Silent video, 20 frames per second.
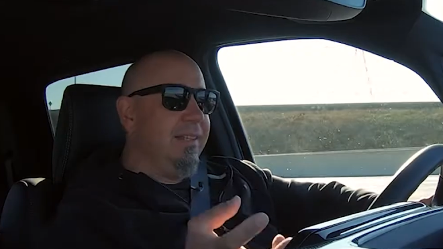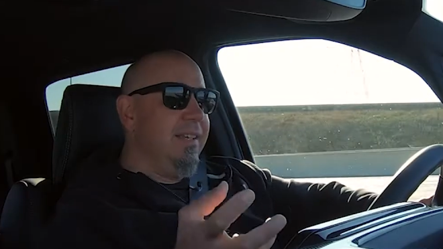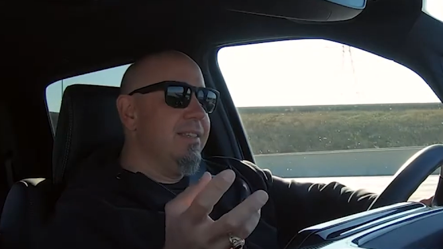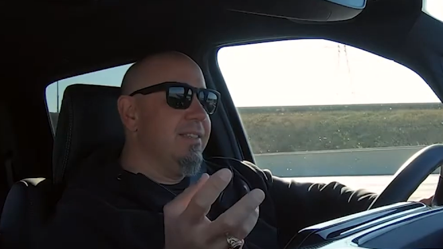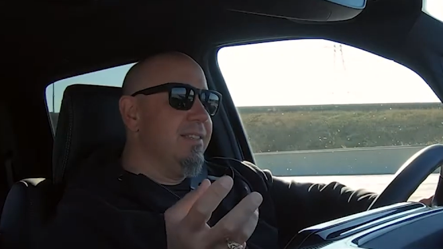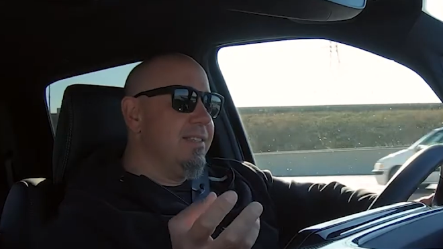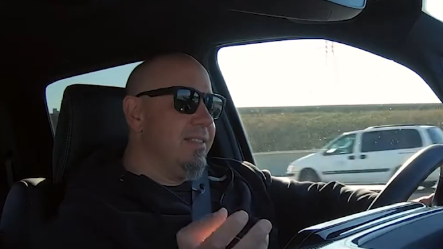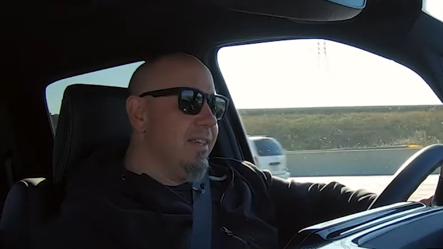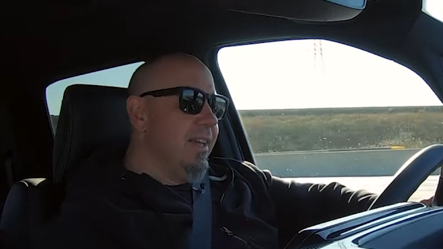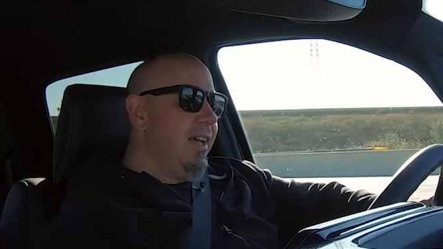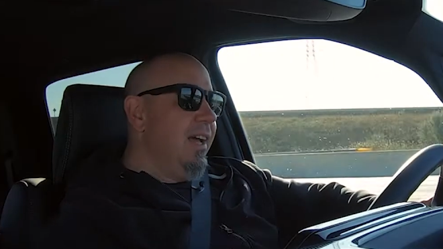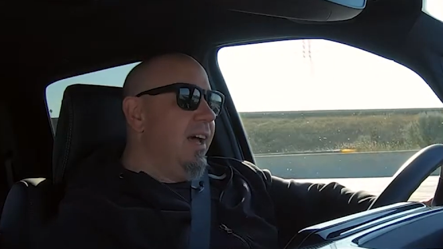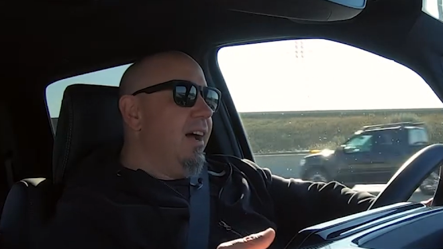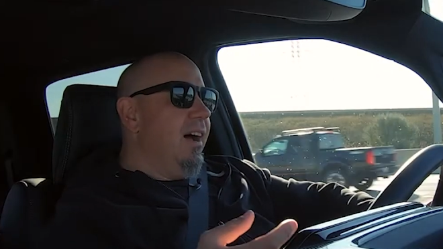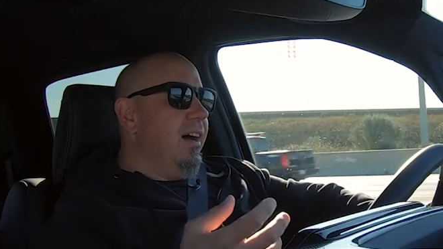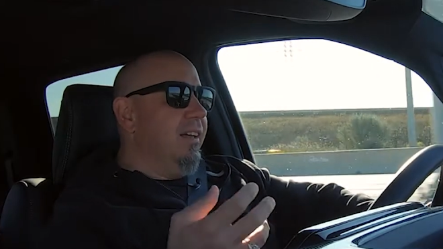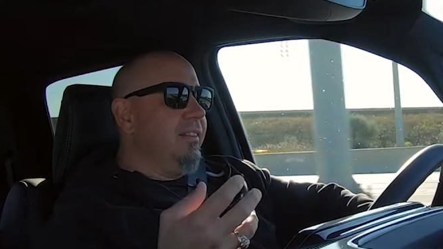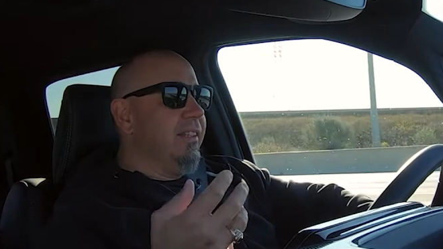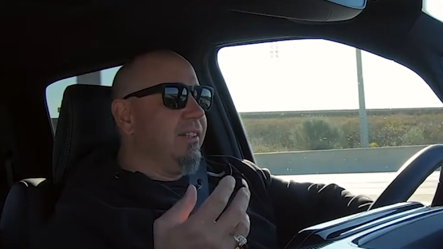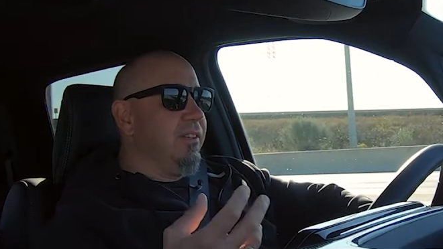is
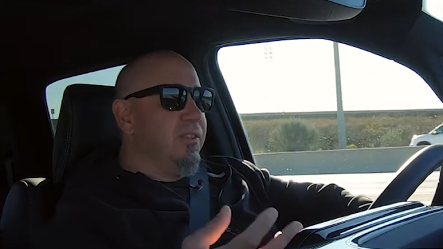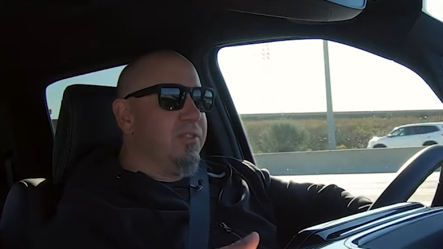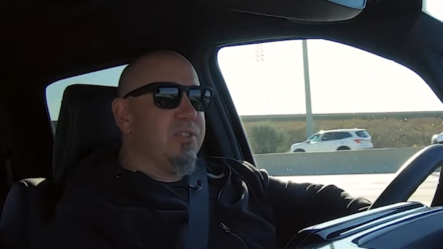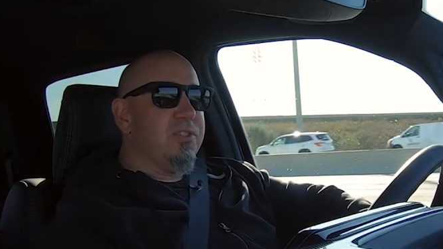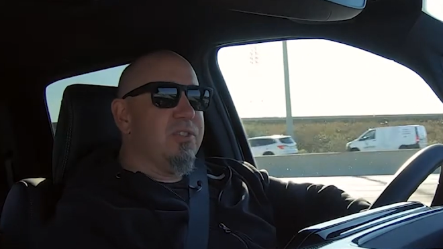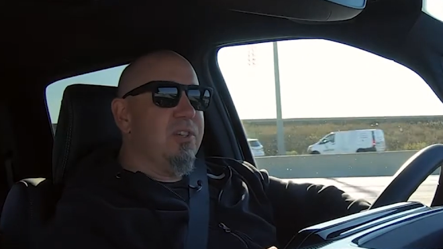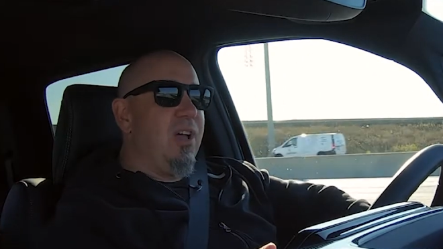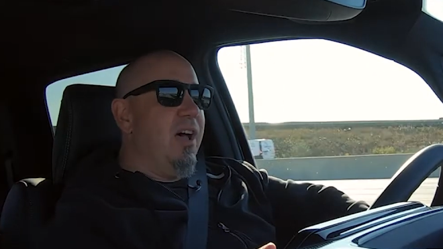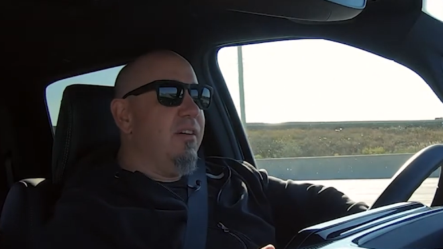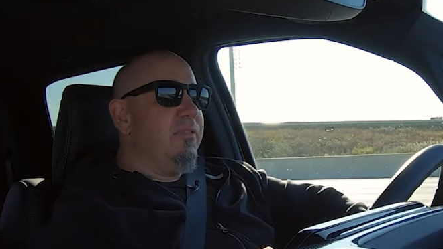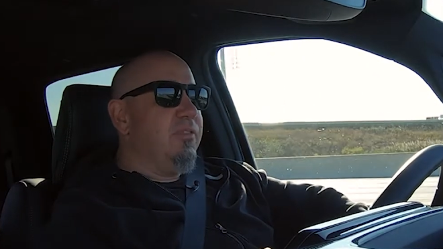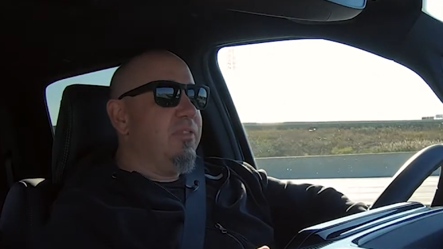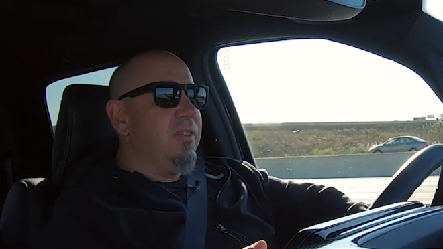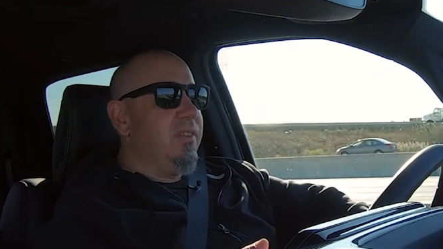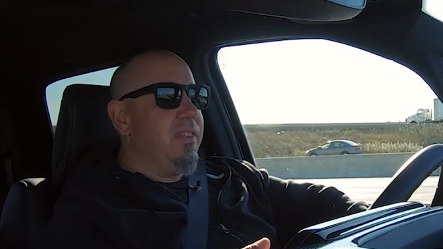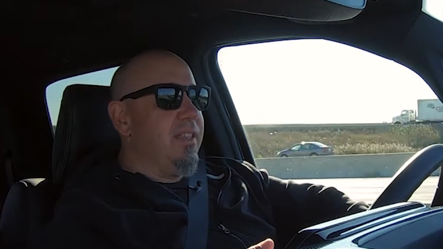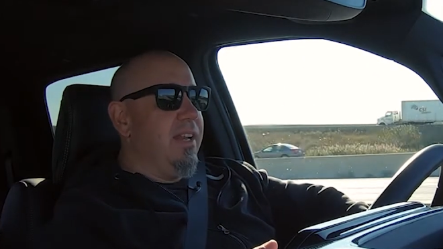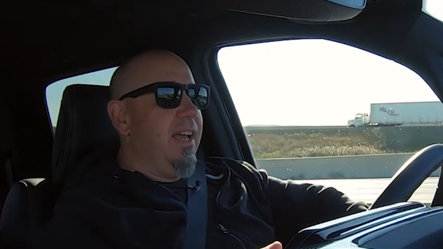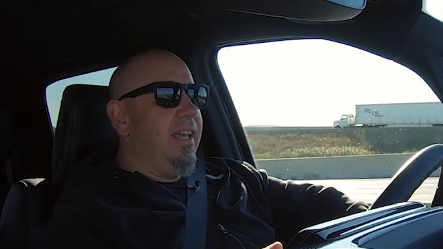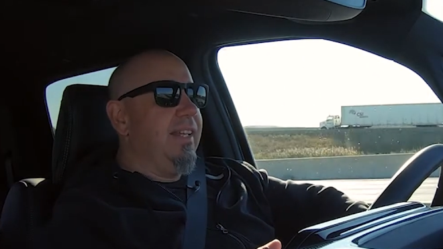a little softer
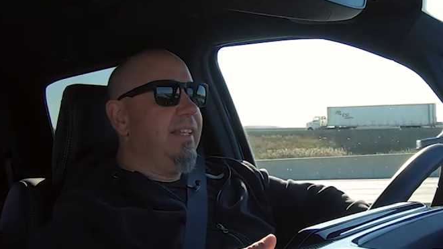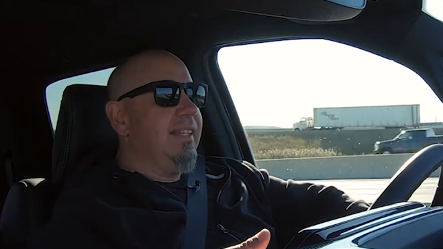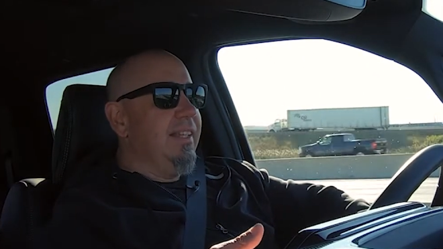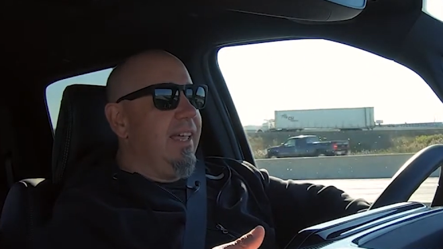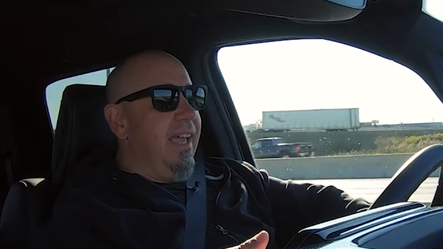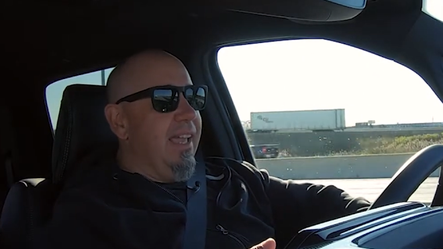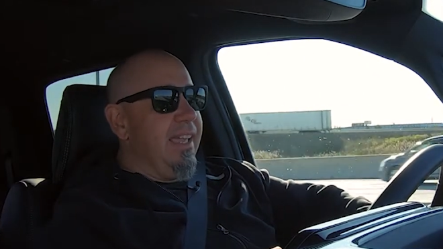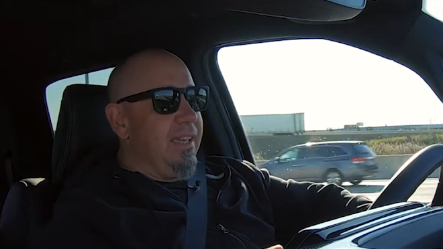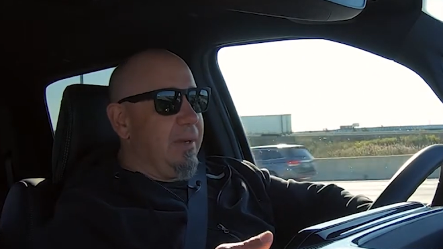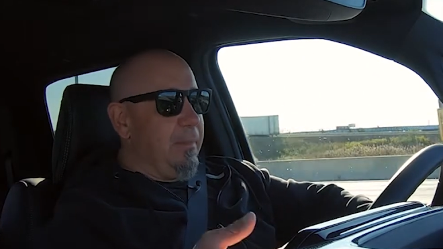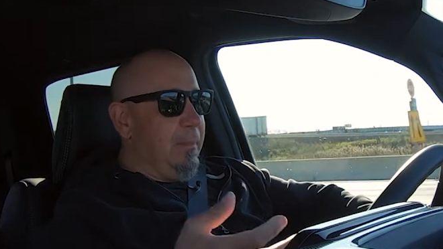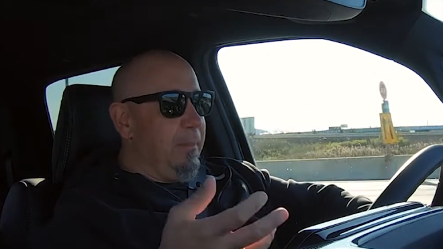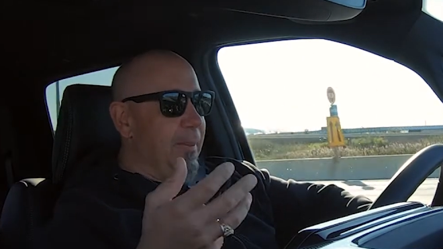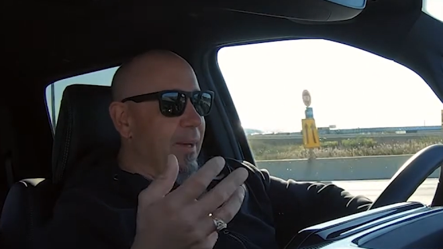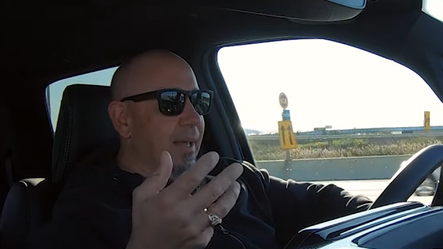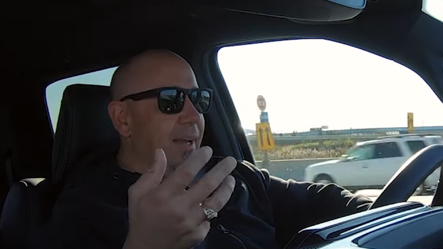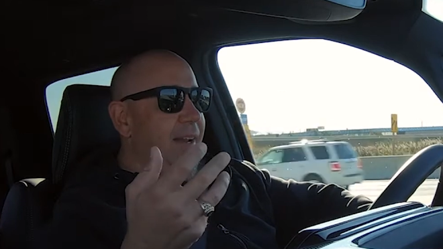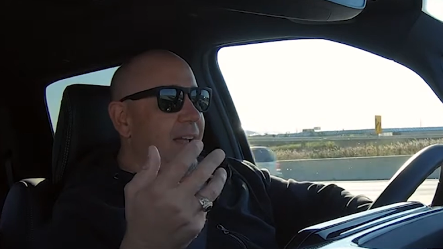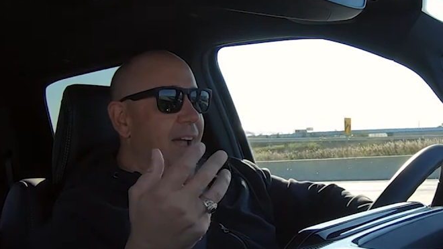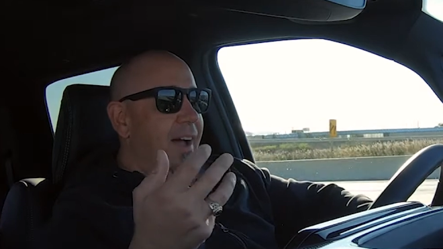than I'd like,
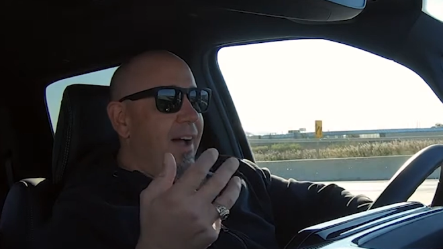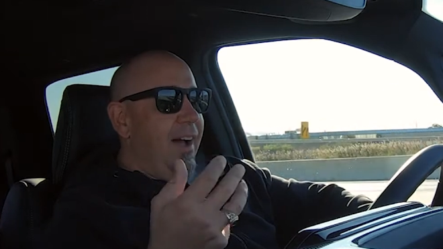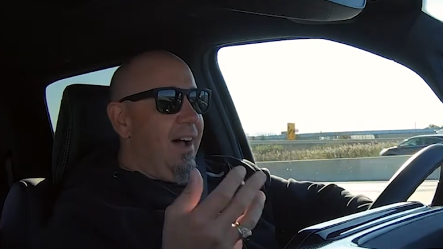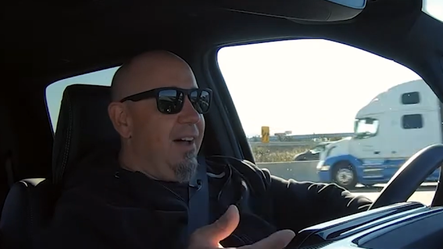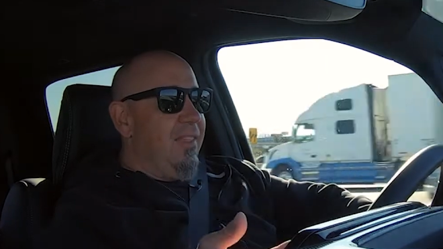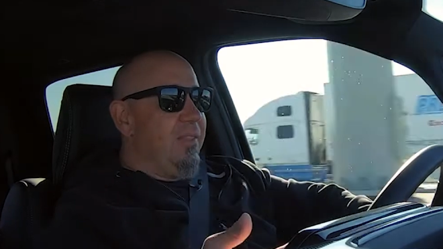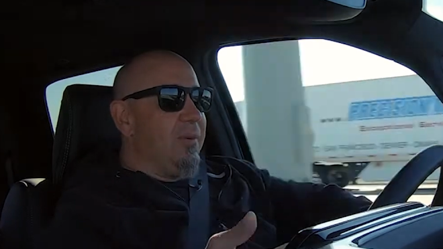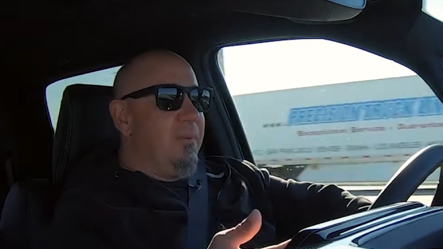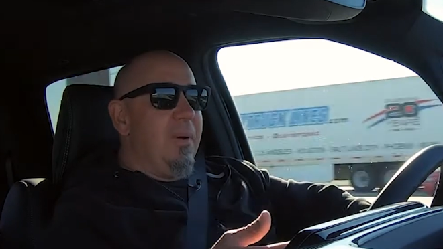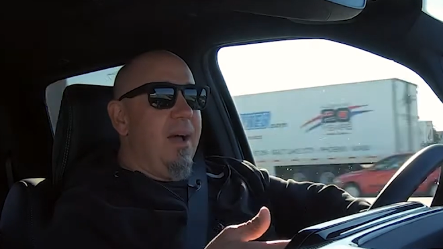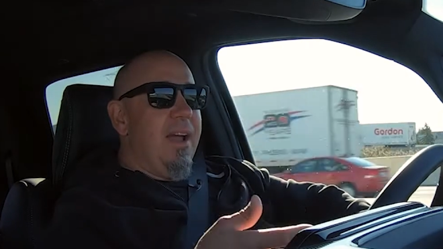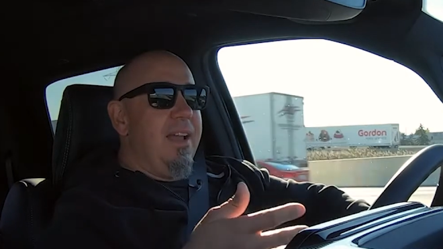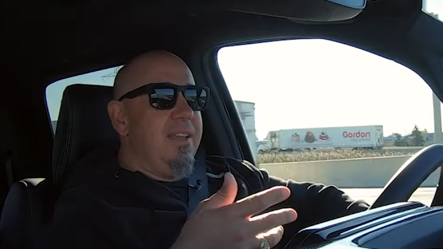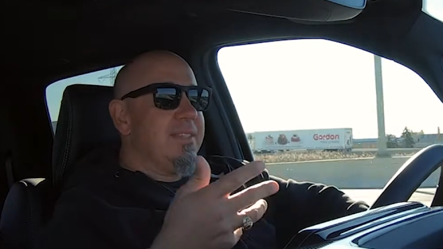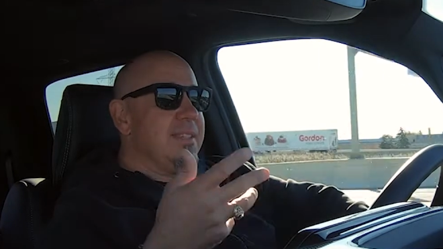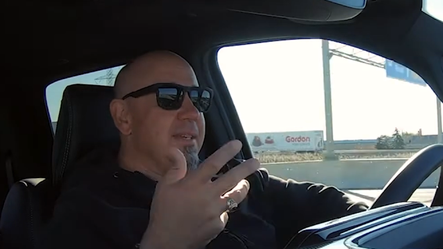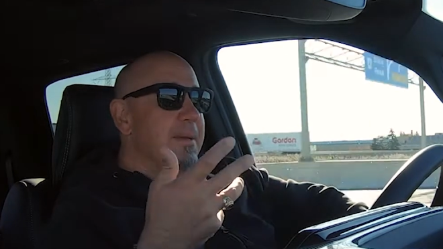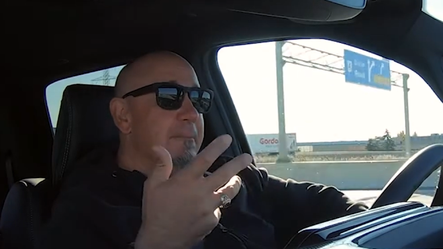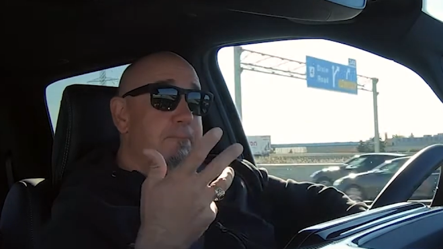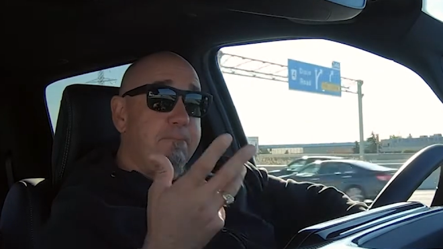but
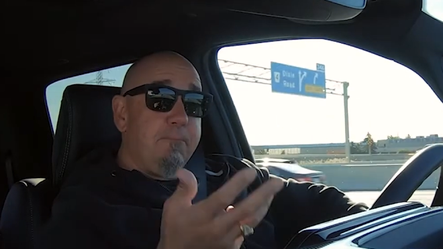otherwise